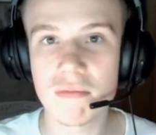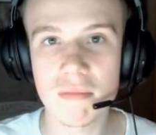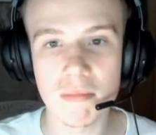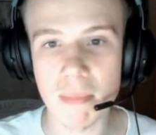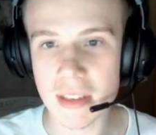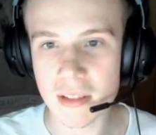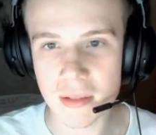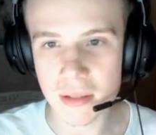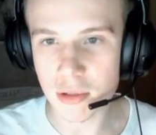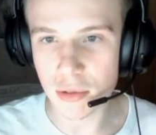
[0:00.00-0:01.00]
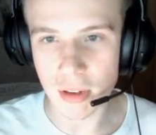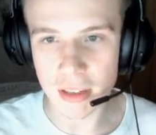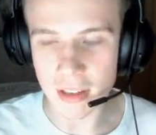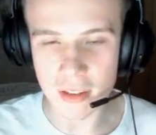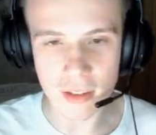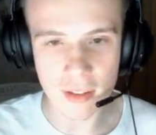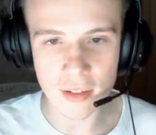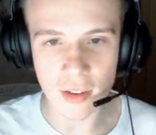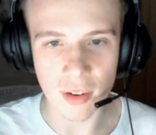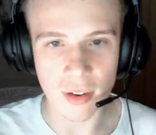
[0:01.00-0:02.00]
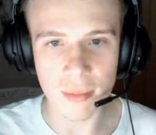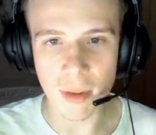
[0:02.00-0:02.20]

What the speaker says: mid-trillions on the